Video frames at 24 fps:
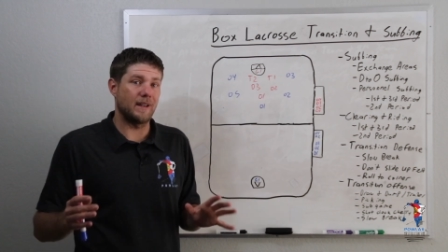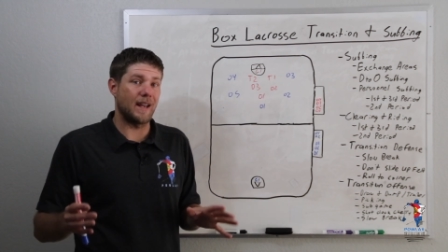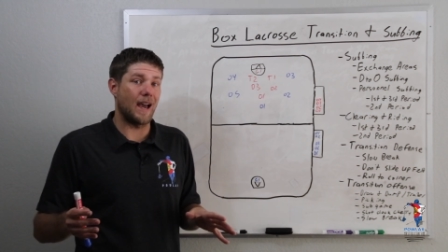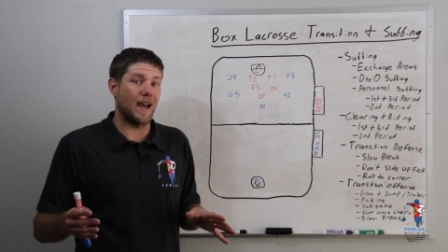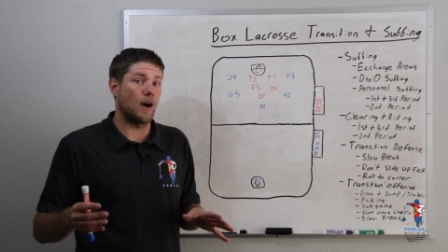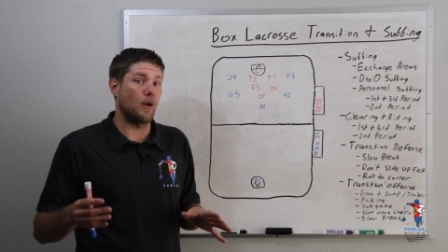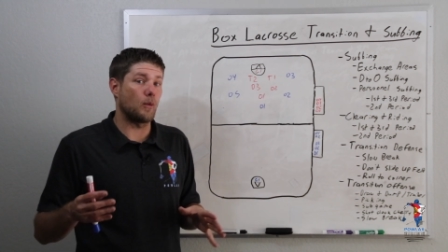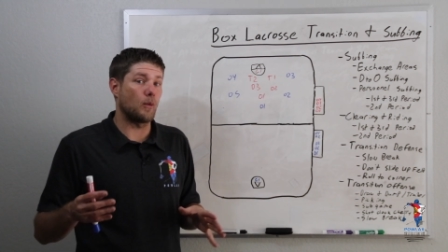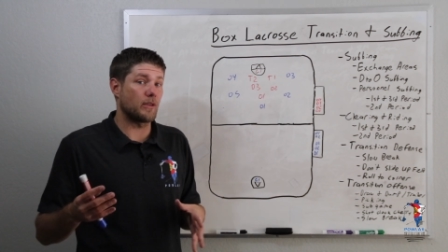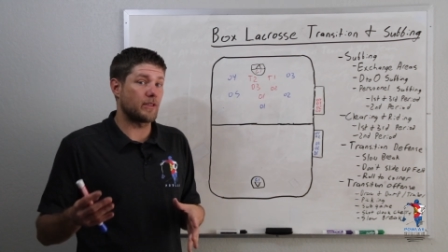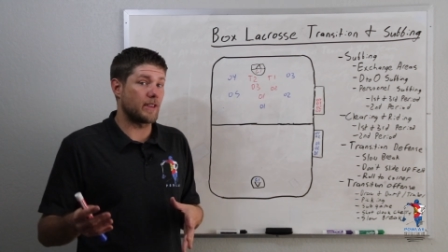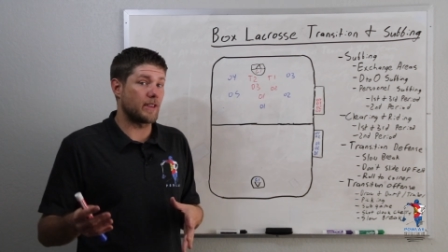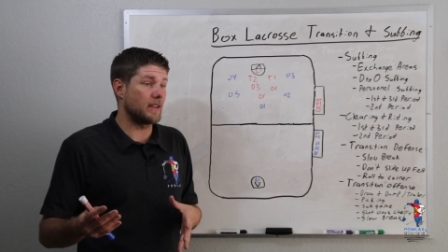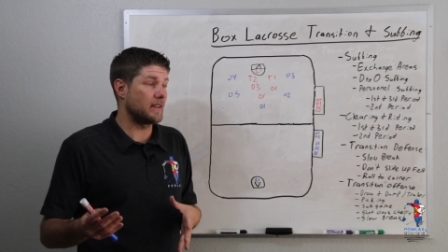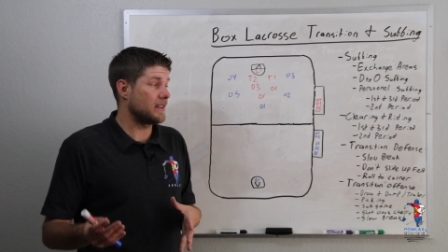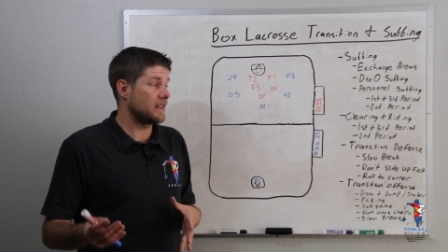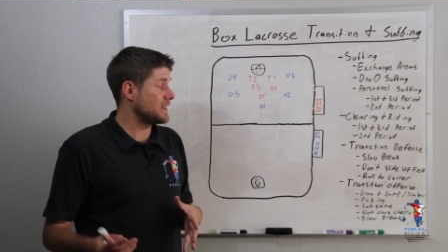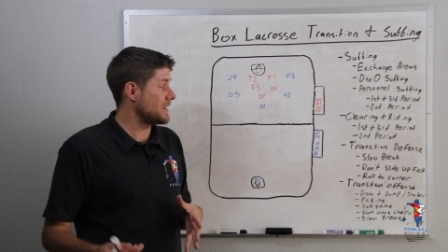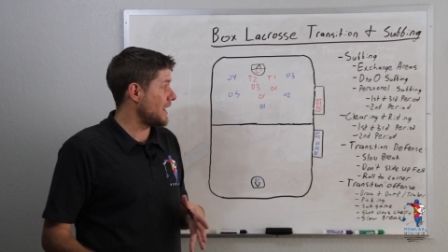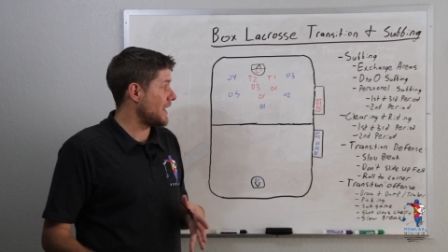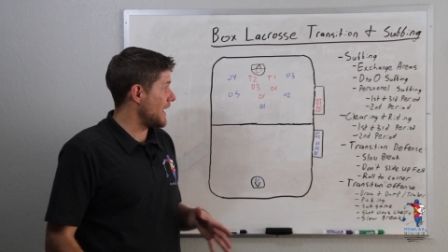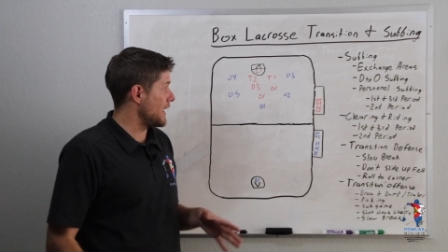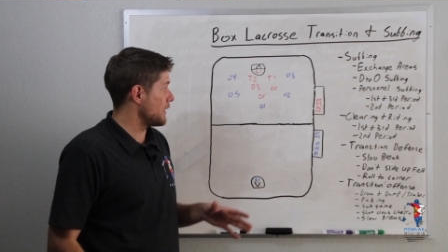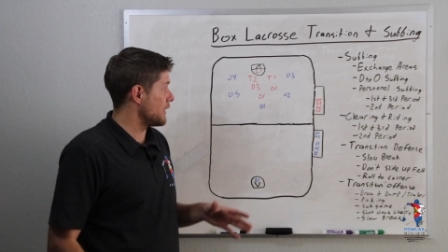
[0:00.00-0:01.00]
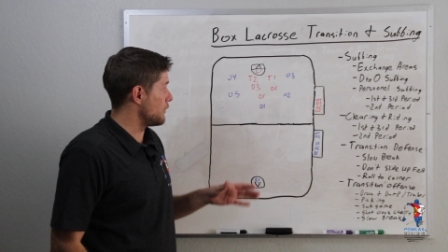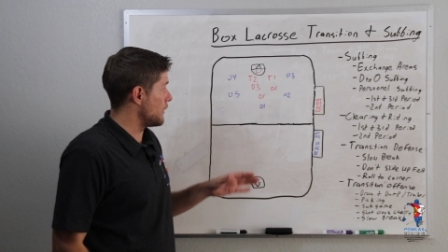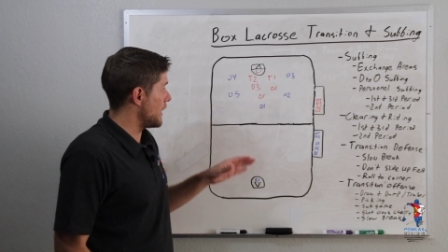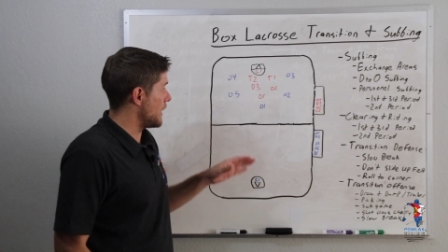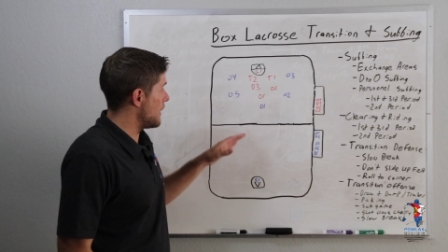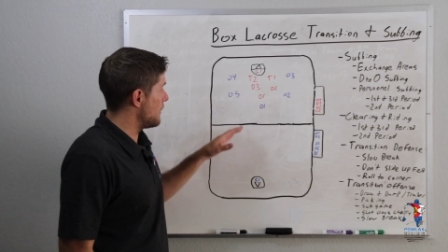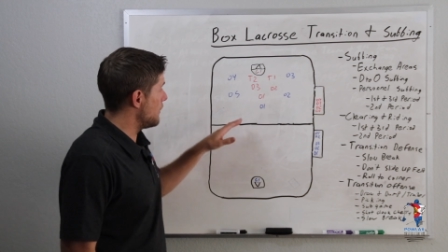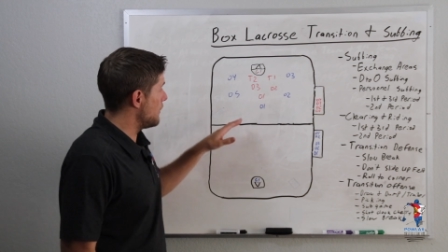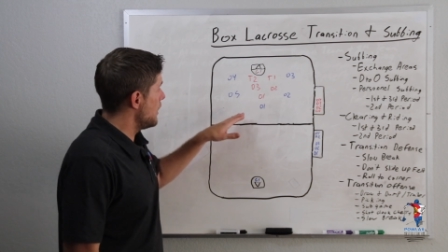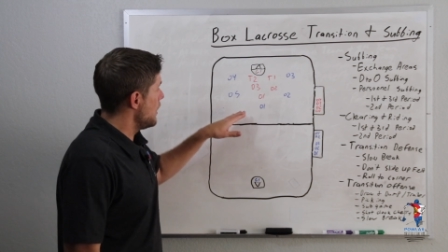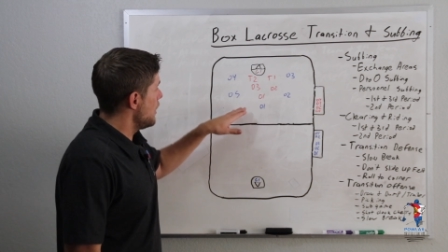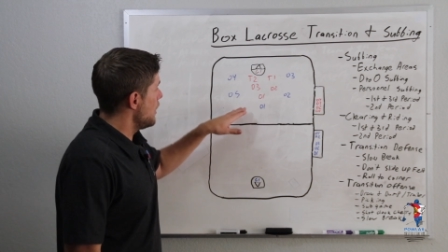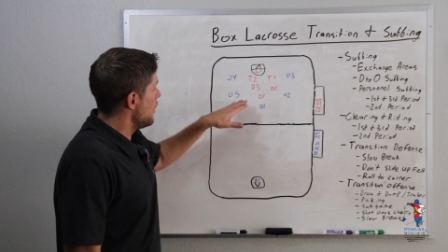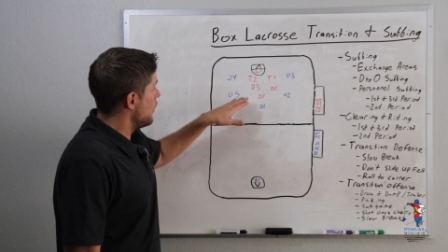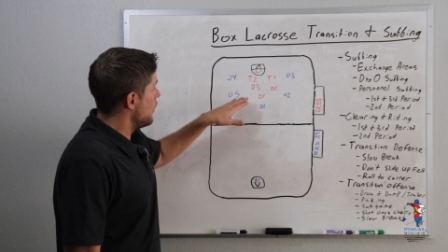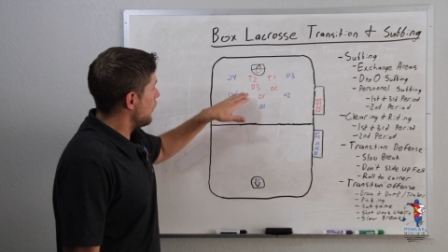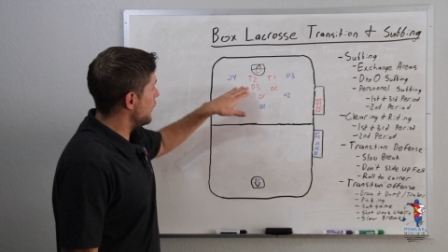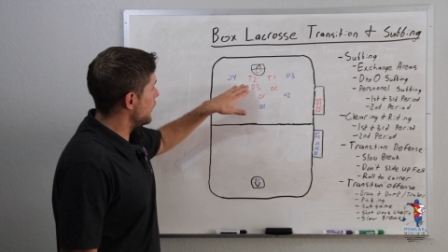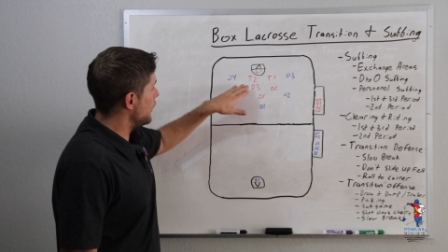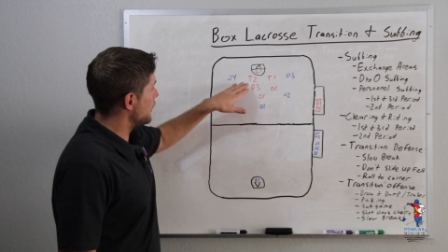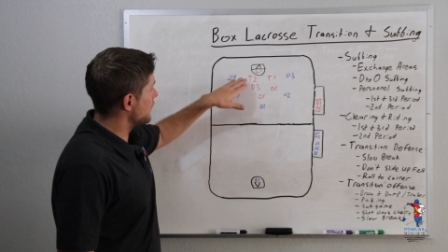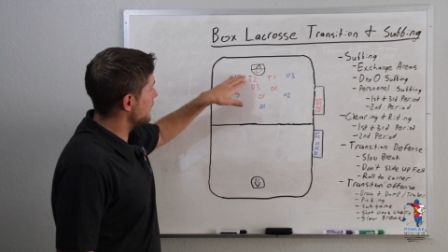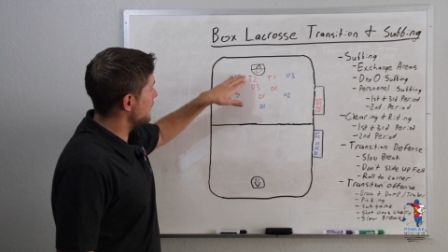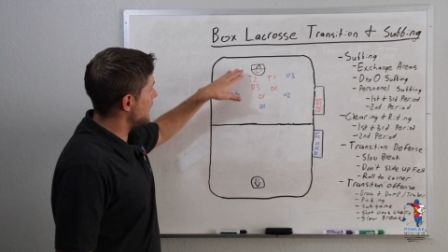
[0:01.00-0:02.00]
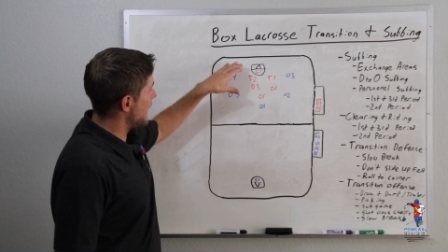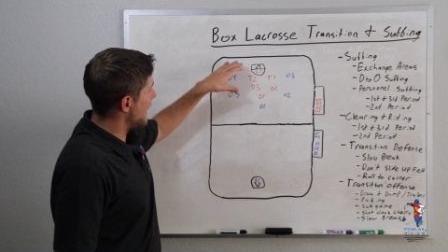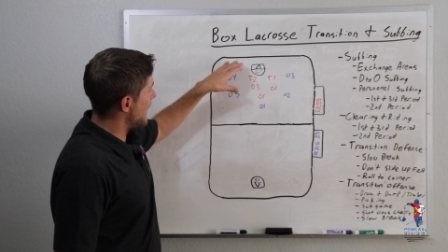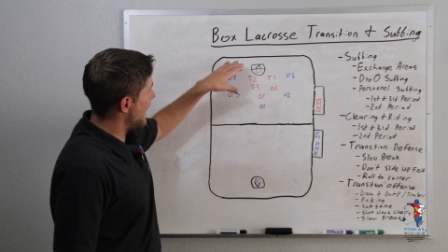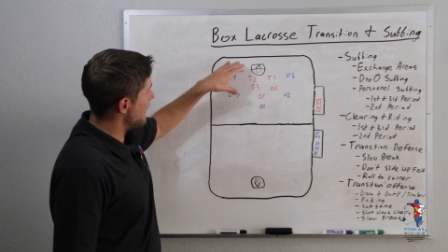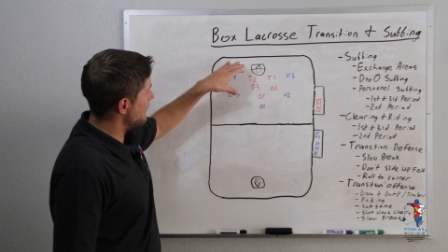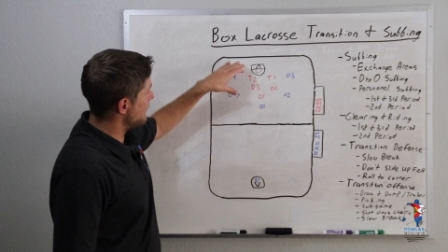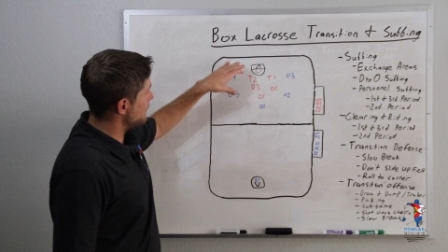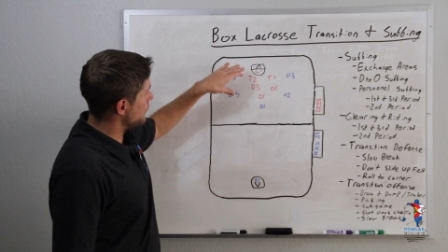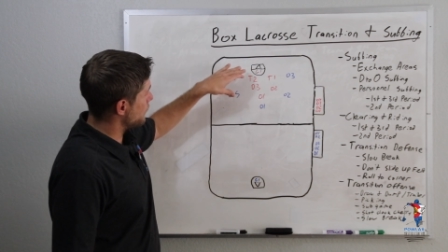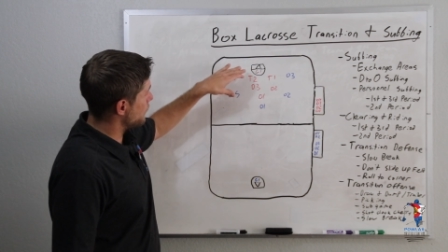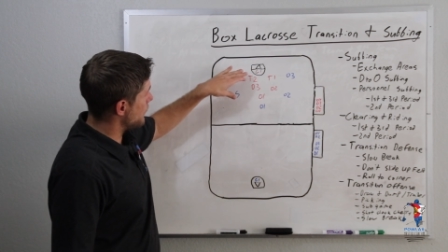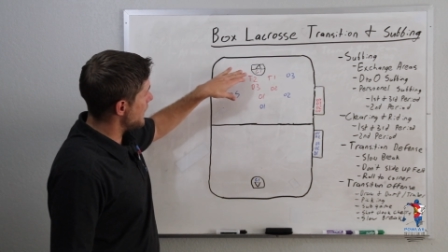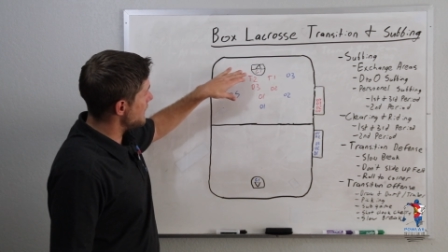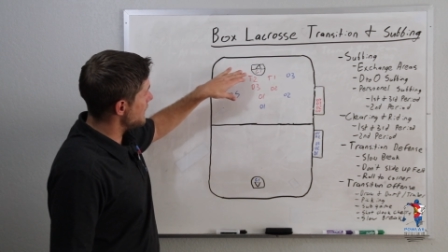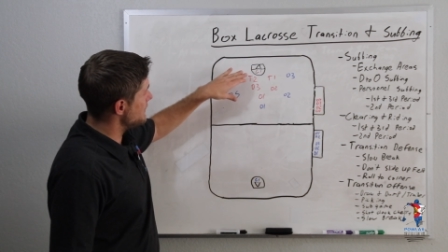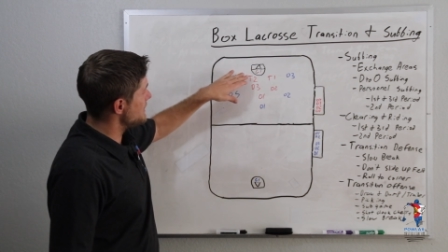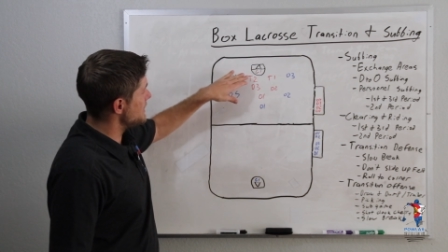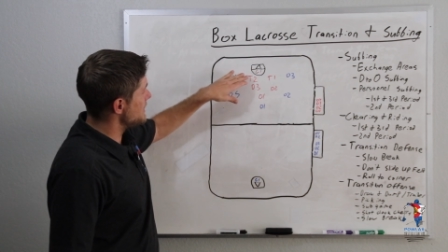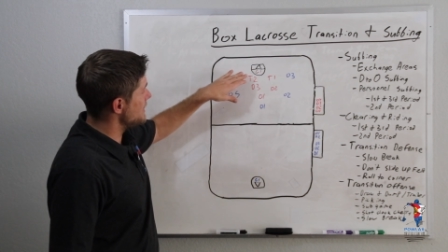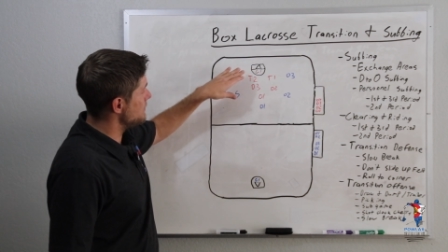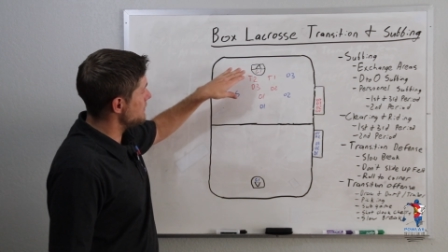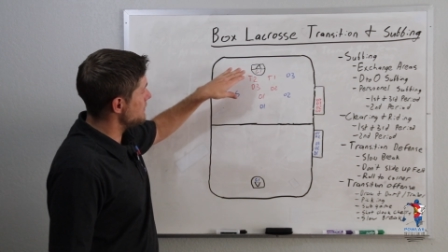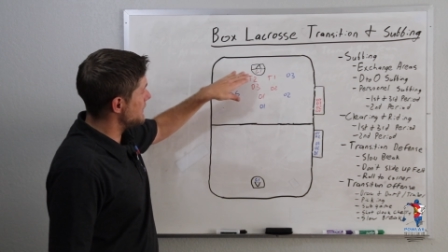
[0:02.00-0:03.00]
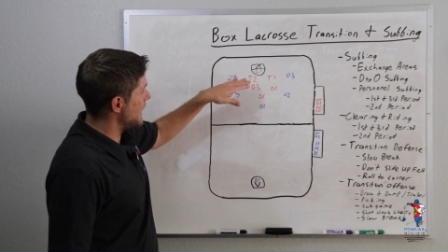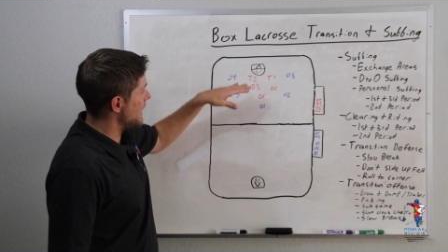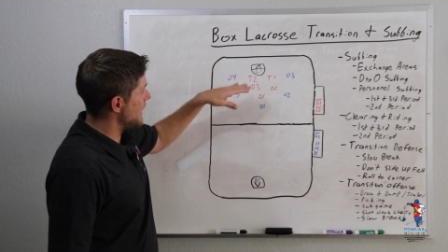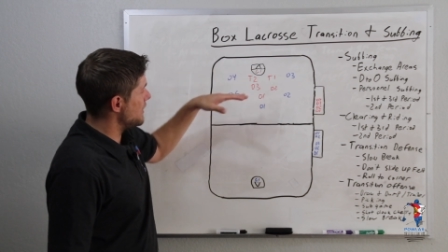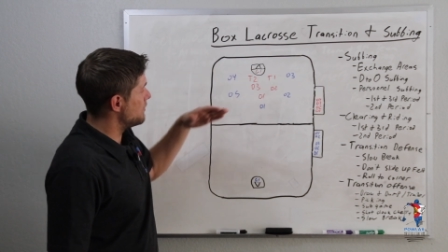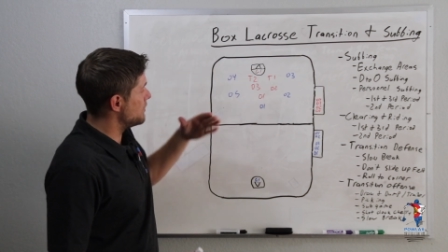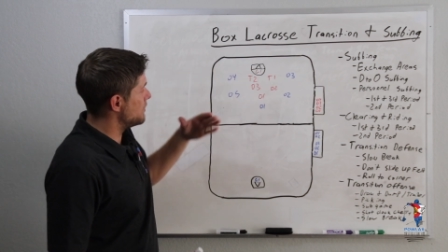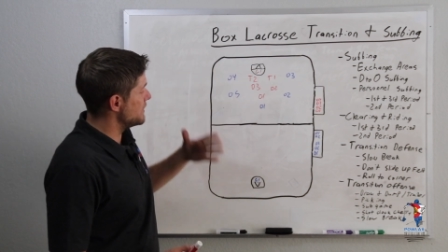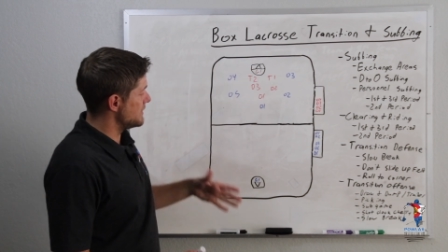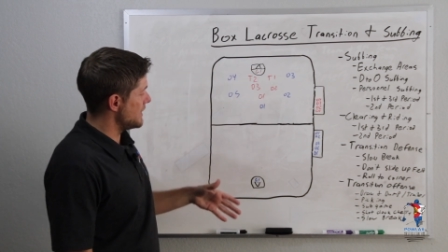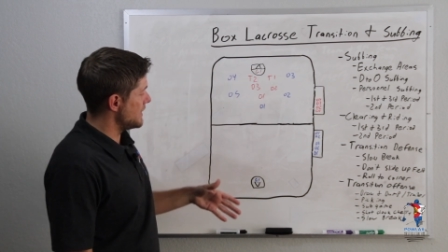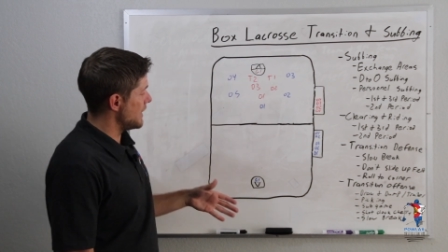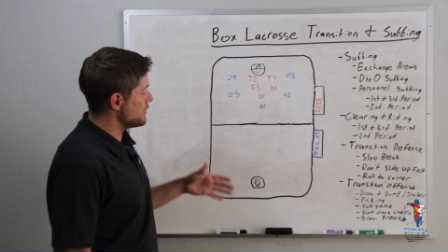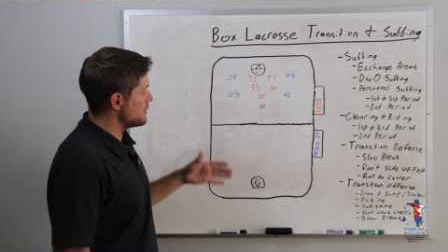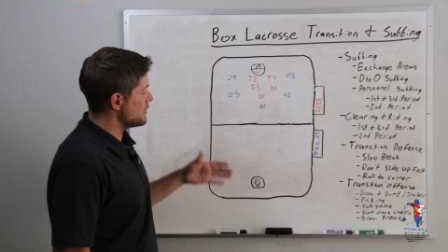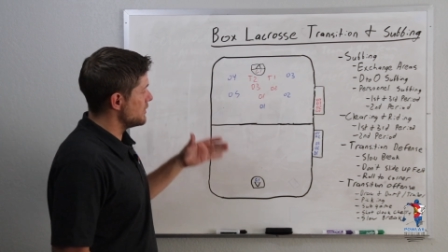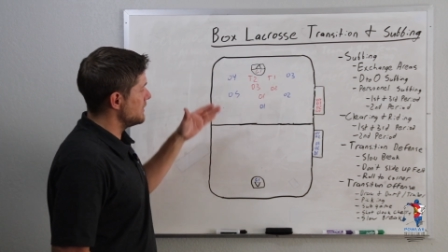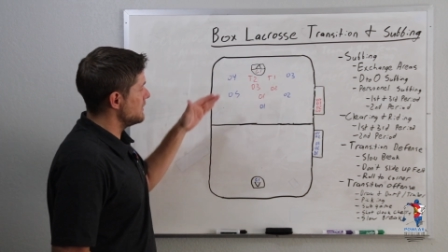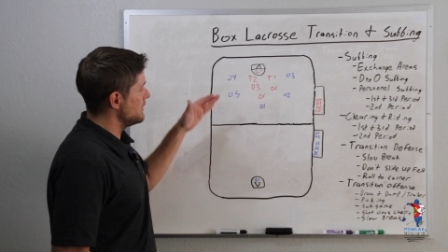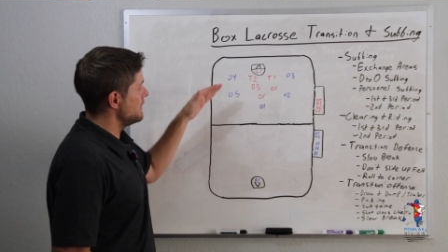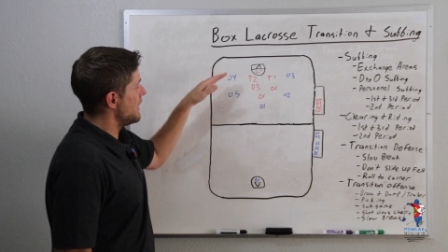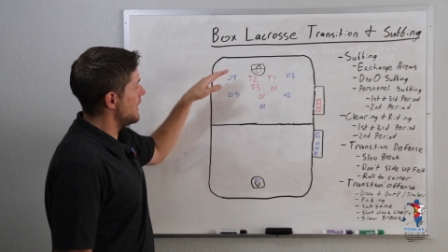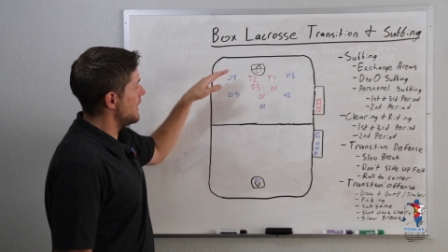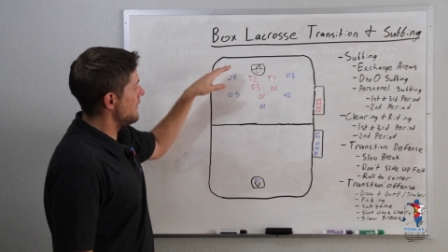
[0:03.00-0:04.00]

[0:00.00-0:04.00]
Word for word: Now, within the diagram, we are going to have the red team gain possession,